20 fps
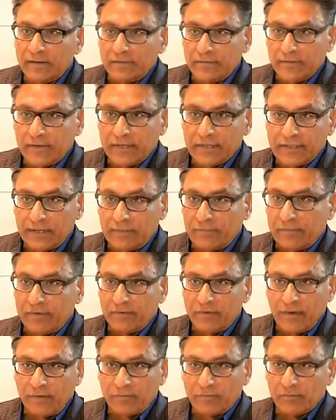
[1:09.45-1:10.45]
For example,
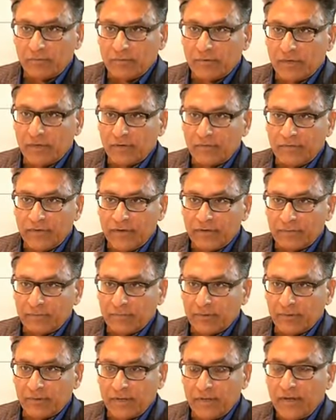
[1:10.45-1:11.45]
you have Google,
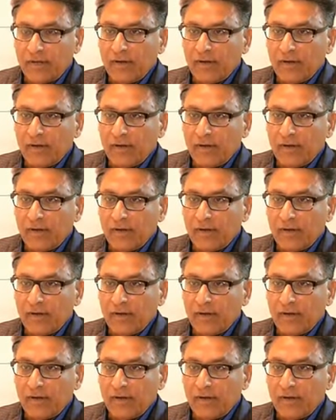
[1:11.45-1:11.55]
Facebook,